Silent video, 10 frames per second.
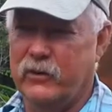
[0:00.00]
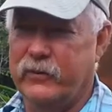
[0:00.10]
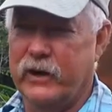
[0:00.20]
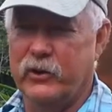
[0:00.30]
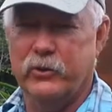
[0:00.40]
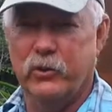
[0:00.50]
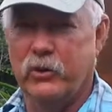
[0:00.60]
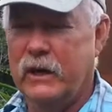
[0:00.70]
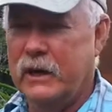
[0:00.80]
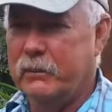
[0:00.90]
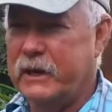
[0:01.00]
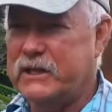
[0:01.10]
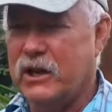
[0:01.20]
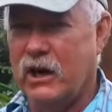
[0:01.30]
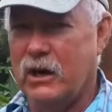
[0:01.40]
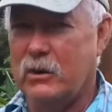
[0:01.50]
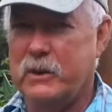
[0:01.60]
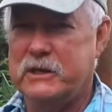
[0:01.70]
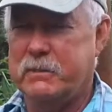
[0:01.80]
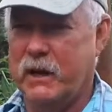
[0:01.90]
follow through. But it's
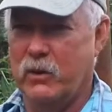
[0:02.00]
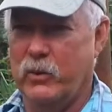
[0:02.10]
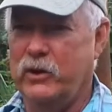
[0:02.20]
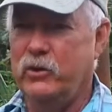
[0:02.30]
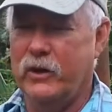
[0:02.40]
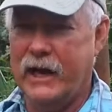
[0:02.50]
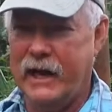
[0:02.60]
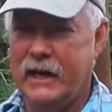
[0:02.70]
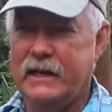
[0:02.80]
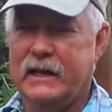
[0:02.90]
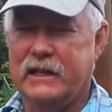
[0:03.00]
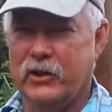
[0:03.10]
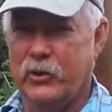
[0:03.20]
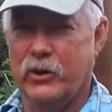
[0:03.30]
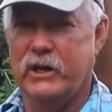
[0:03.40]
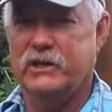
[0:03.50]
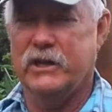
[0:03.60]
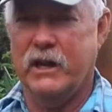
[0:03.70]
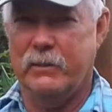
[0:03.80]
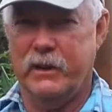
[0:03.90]
always better when you can get the authorities
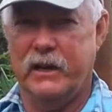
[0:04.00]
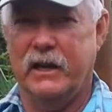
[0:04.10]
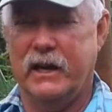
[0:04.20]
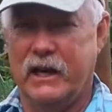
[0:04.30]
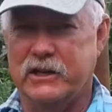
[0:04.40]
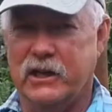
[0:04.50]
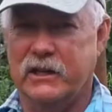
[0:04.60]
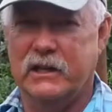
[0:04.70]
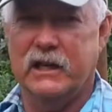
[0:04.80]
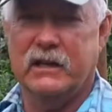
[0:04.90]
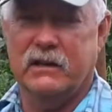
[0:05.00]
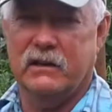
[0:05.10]
to come in and actually take